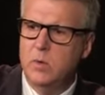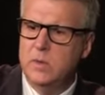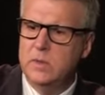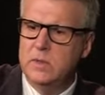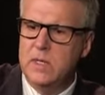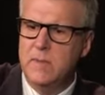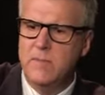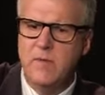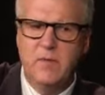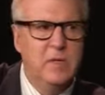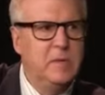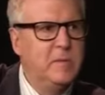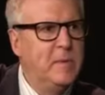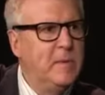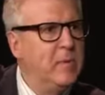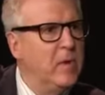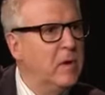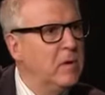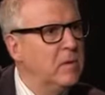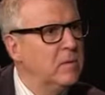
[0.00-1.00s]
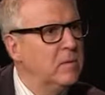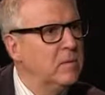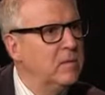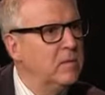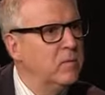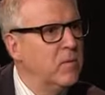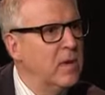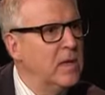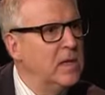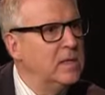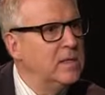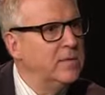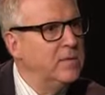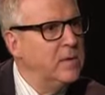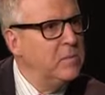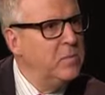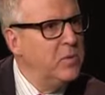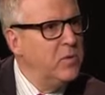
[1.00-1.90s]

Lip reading: some of these people are relatively